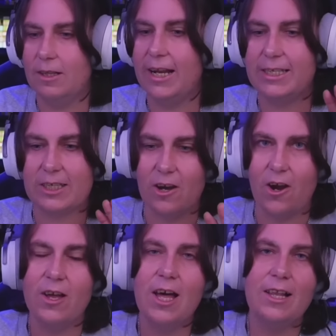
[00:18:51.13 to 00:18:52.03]
let's
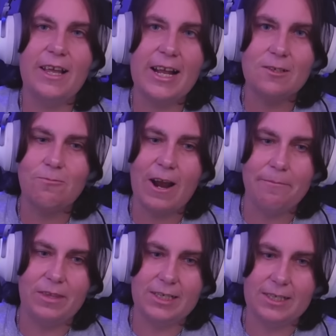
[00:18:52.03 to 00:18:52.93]
go. Let's
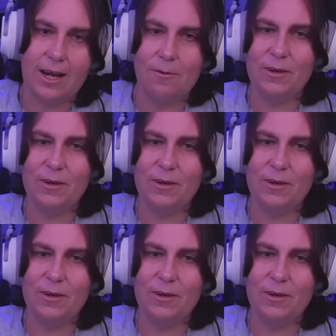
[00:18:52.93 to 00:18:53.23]
wrap this up.